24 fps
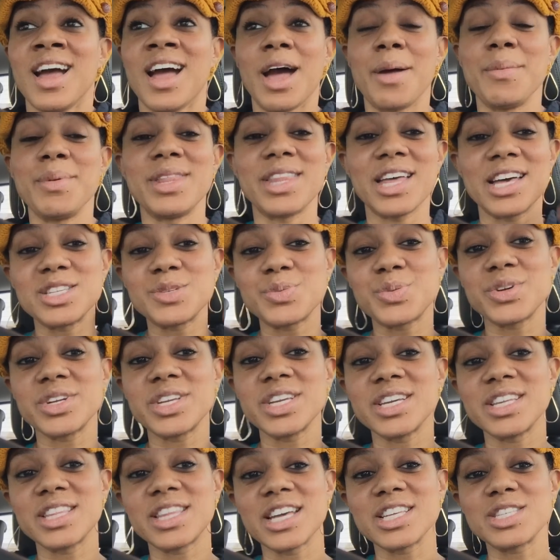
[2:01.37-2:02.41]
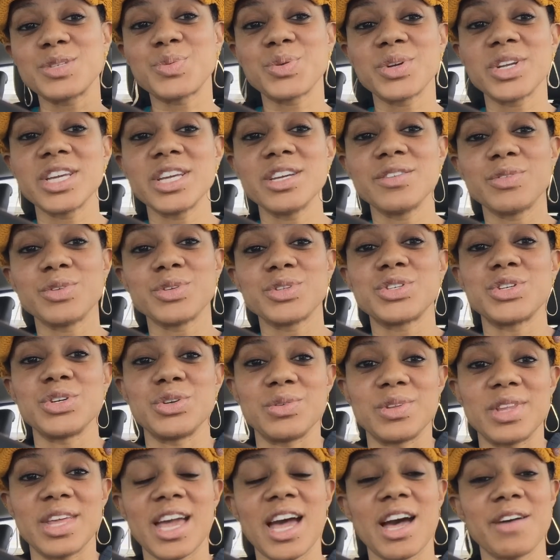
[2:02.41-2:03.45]
I mean, that's pretty evil
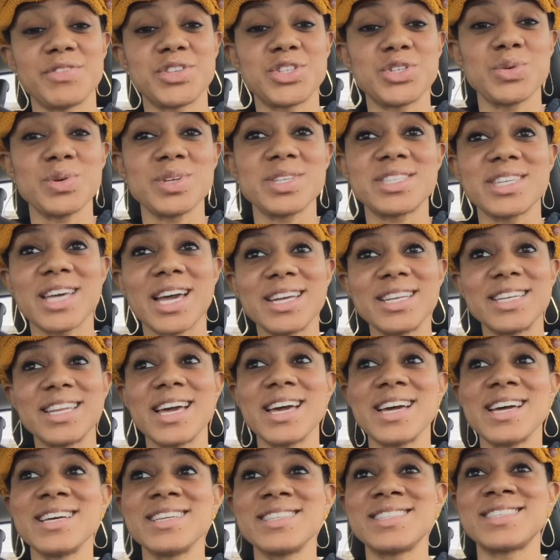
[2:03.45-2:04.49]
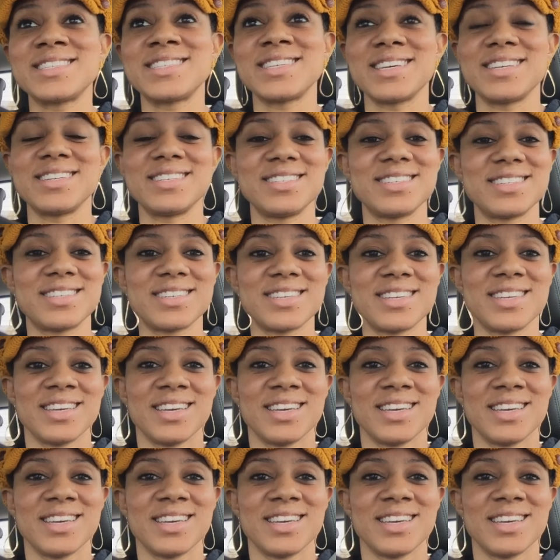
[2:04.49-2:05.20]
too. They have suicide nets and